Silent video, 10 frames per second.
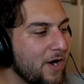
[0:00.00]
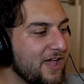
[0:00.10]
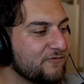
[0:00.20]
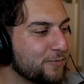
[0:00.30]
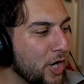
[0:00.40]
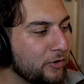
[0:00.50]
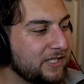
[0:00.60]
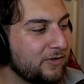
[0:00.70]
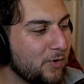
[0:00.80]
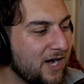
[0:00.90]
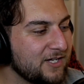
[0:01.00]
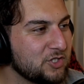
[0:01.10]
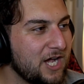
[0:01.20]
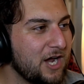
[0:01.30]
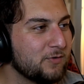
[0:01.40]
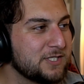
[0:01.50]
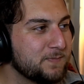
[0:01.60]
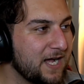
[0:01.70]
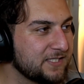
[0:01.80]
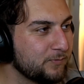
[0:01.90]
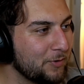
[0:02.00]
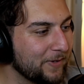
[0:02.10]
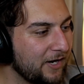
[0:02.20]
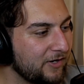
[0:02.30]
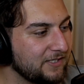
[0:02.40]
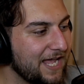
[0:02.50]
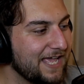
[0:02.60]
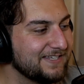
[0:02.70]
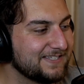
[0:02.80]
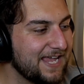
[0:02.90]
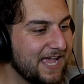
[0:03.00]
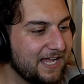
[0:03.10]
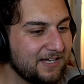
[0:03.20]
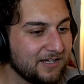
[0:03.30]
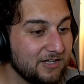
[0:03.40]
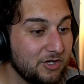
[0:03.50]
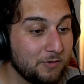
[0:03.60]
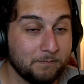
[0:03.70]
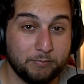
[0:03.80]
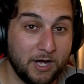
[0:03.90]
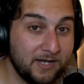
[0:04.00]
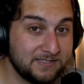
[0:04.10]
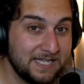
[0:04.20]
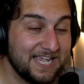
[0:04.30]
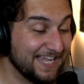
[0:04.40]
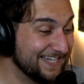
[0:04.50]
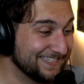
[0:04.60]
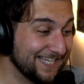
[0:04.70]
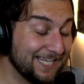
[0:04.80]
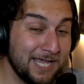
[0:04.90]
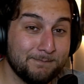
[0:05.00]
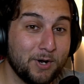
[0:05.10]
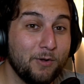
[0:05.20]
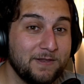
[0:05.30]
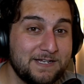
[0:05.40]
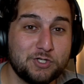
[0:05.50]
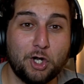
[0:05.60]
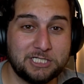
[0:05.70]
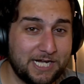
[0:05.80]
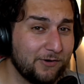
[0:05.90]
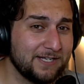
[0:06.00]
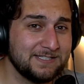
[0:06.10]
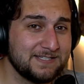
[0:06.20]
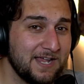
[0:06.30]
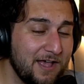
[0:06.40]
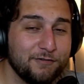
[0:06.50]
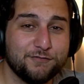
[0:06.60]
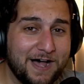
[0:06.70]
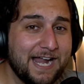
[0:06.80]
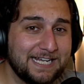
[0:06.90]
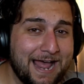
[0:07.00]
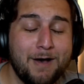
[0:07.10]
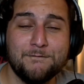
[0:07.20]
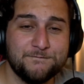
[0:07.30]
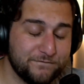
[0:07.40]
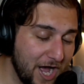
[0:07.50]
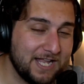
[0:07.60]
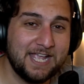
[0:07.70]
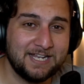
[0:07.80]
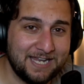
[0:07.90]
if Broly was a responsible parent and stayed. But is the kid Broly's or Jiren's? Find out fucking